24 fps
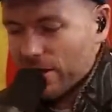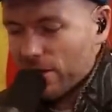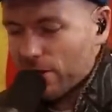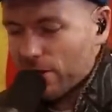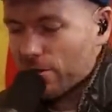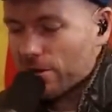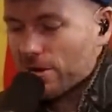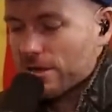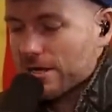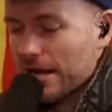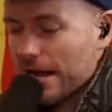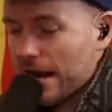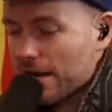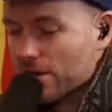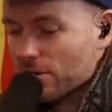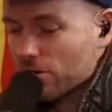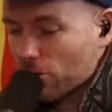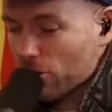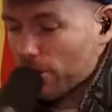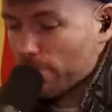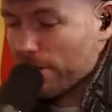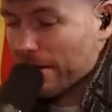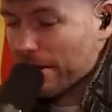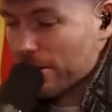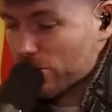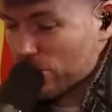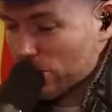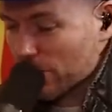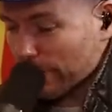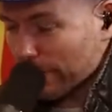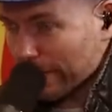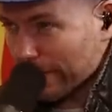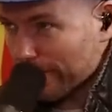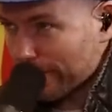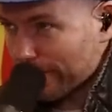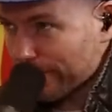Your Ted could be in
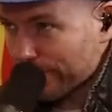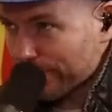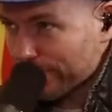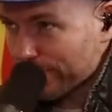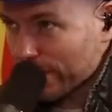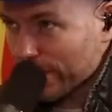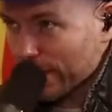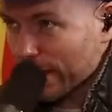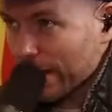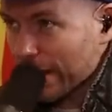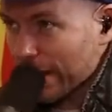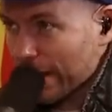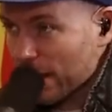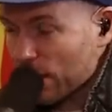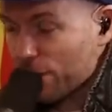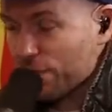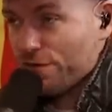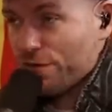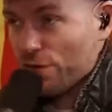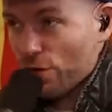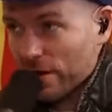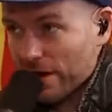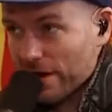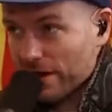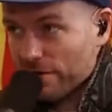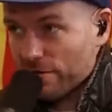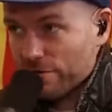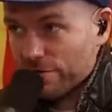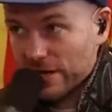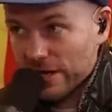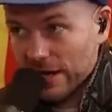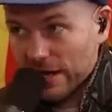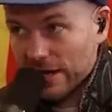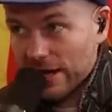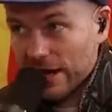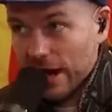trouble if you
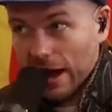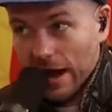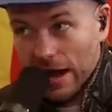lived in